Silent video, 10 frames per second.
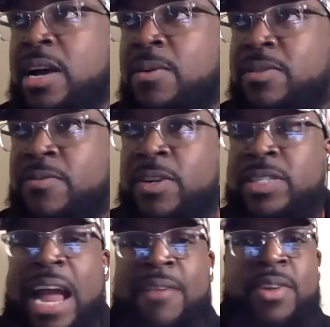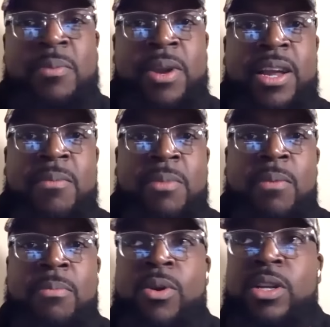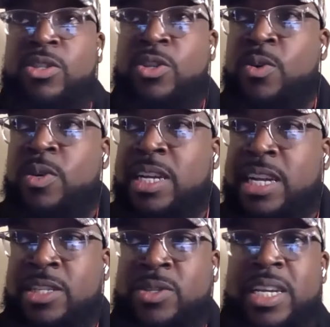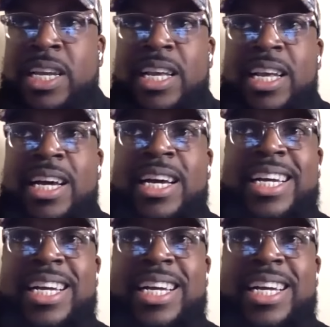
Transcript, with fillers: uh, with the first African American male boarding school in the country uh,